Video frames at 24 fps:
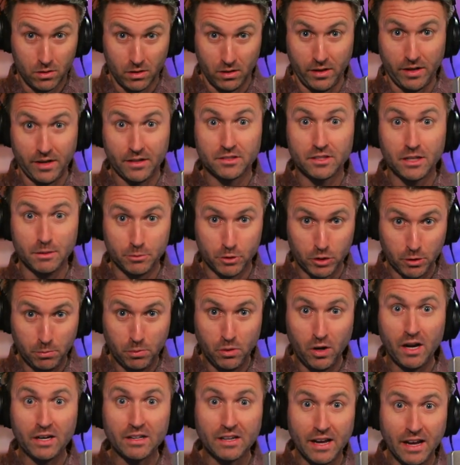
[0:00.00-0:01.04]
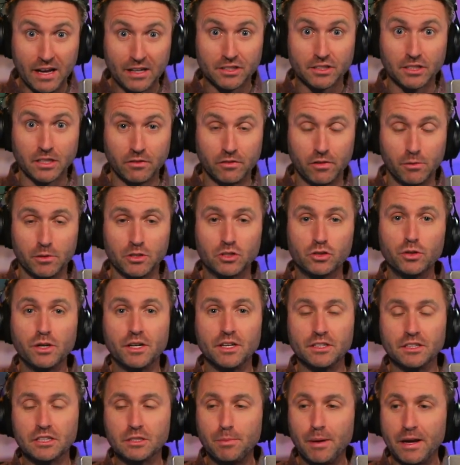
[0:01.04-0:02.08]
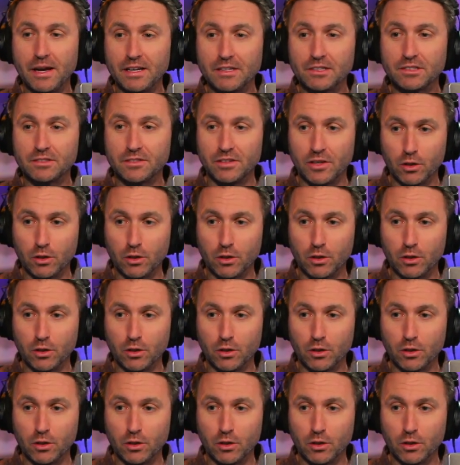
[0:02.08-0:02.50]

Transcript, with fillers: a lot of times you're broadcasting from a treated space,